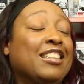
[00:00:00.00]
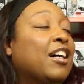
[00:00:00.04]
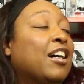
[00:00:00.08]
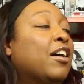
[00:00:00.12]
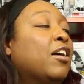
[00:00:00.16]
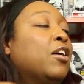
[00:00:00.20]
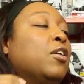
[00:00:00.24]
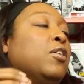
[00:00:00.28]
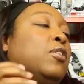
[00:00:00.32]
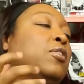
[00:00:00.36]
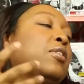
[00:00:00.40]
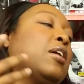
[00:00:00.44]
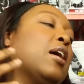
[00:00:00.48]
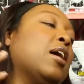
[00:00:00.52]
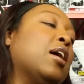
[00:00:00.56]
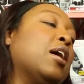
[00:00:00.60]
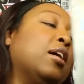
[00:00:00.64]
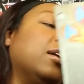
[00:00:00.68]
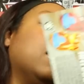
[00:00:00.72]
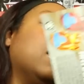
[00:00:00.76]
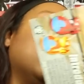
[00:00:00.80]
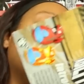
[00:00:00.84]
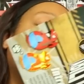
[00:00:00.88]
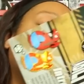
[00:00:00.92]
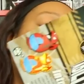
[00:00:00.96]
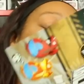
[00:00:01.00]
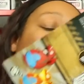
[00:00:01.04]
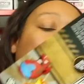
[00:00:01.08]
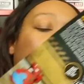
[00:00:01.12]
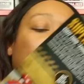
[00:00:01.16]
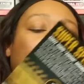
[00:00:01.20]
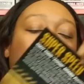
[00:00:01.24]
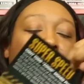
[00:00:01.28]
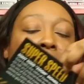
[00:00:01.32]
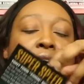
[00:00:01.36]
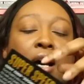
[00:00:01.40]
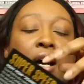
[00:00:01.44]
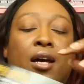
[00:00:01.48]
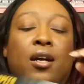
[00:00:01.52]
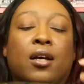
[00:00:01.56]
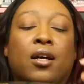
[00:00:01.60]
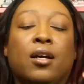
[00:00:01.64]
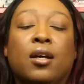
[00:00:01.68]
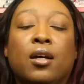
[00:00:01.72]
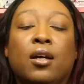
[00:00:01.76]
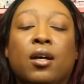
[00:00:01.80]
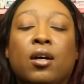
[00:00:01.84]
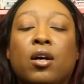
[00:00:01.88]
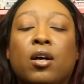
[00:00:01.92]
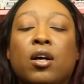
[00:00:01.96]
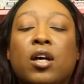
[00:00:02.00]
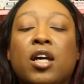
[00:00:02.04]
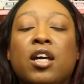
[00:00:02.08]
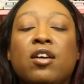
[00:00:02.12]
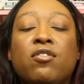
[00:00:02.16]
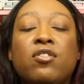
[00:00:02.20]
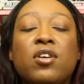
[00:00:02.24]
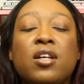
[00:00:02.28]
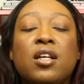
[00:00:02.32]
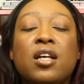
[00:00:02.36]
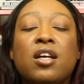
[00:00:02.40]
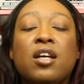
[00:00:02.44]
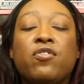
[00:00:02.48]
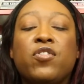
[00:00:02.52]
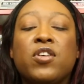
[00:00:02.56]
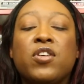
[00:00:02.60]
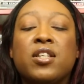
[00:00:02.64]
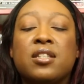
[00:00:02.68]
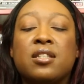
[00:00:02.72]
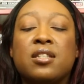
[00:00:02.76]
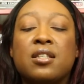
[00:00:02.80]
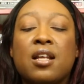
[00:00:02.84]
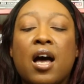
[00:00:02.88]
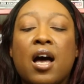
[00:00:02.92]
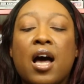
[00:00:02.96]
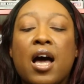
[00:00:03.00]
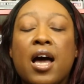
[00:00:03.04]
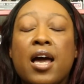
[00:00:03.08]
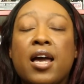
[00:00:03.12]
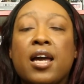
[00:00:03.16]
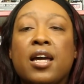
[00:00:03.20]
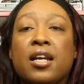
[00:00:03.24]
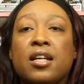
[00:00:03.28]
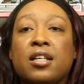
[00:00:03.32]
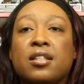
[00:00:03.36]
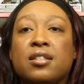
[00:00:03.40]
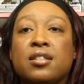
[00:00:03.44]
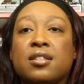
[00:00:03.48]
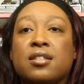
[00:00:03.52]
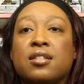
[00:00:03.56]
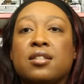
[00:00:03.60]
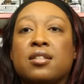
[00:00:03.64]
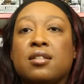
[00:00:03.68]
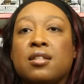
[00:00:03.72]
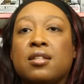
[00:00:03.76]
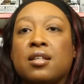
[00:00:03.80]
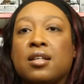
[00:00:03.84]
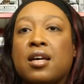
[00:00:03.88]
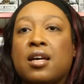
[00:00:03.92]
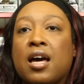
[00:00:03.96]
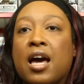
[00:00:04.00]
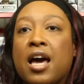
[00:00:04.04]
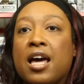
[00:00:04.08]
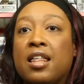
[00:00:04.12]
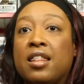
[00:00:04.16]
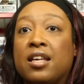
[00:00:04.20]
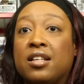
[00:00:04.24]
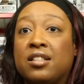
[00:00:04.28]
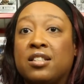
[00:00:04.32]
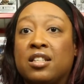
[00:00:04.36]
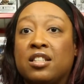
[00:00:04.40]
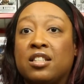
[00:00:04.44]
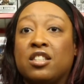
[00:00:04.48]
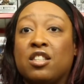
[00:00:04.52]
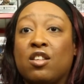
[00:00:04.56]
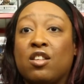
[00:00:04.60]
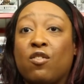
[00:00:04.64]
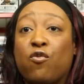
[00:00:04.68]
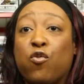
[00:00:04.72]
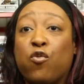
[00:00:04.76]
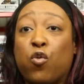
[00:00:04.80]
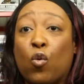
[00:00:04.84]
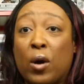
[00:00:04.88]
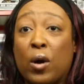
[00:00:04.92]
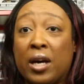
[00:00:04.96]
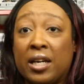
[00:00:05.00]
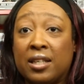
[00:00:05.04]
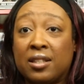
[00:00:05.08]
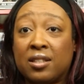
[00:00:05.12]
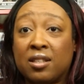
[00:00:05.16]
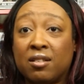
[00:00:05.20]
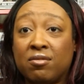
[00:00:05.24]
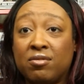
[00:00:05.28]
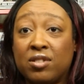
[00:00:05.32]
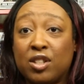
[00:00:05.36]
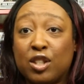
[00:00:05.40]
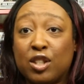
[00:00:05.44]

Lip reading: Oh God. Even if it's not, and it's the guy that does the voice of